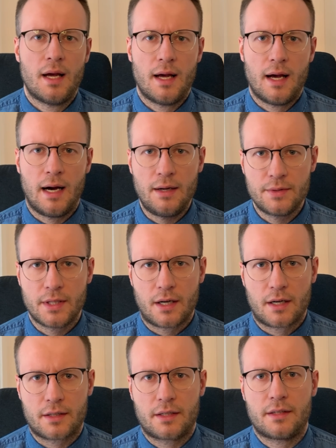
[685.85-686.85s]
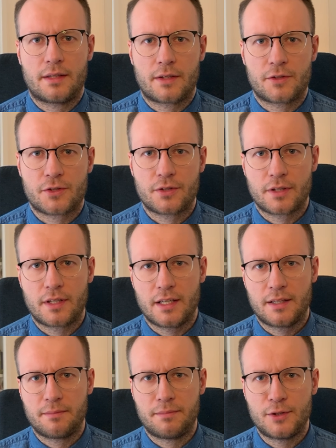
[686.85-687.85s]
how the architecture
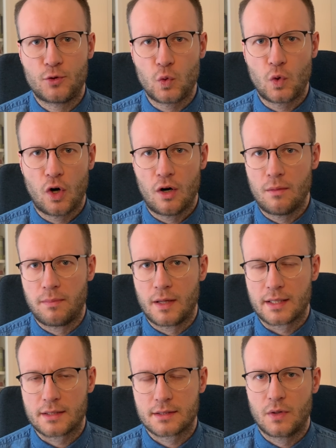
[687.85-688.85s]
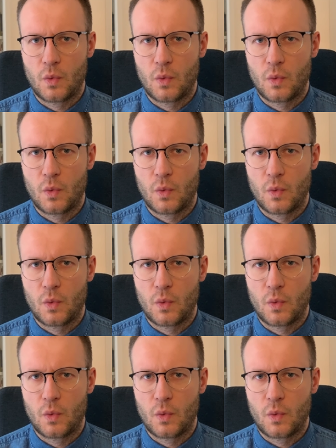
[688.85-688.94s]
can be too complex?